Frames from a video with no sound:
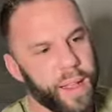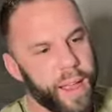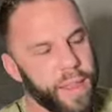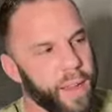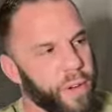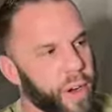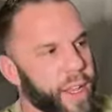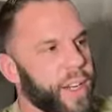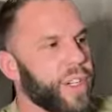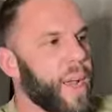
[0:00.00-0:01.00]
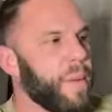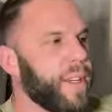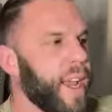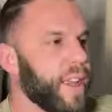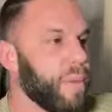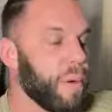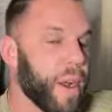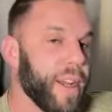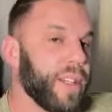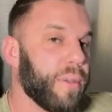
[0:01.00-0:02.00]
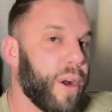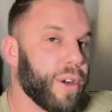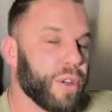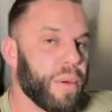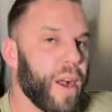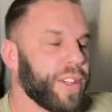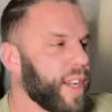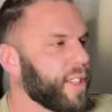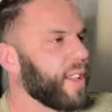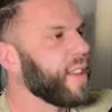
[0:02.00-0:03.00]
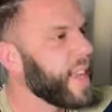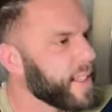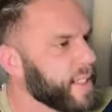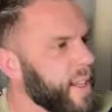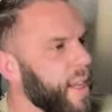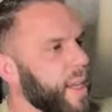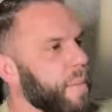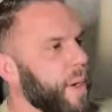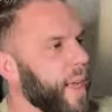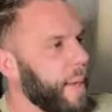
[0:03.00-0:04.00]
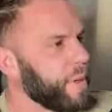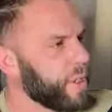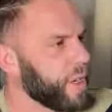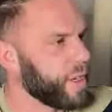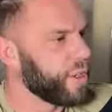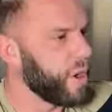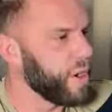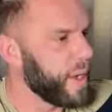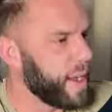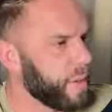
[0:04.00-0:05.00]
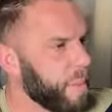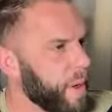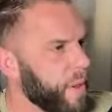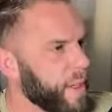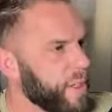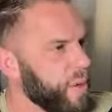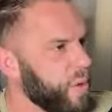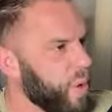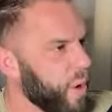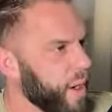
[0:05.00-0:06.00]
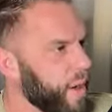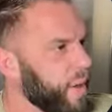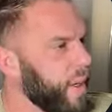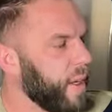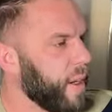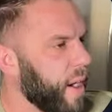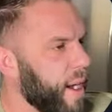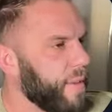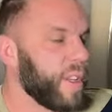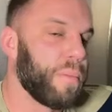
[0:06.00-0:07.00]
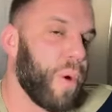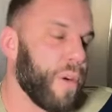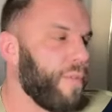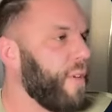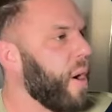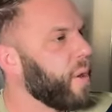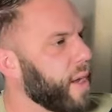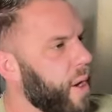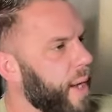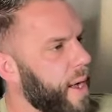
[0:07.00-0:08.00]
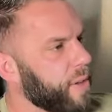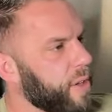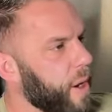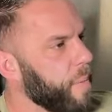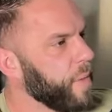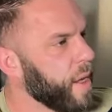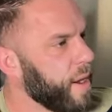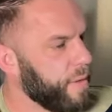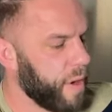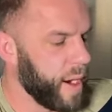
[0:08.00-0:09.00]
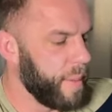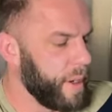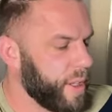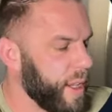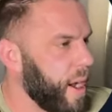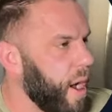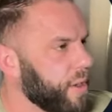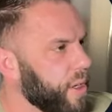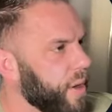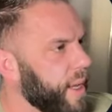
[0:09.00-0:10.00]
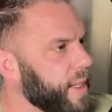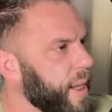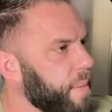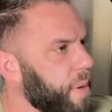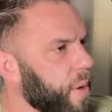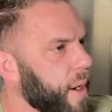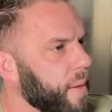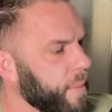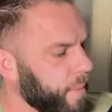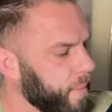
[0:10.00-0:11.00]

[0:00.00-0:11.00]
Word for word: I think if you're going to get a job in tech, you probably need some larger projects than this. But I'm just going to showing you how to build this tutorial uh, this portfolio out. So for our image, then also let's import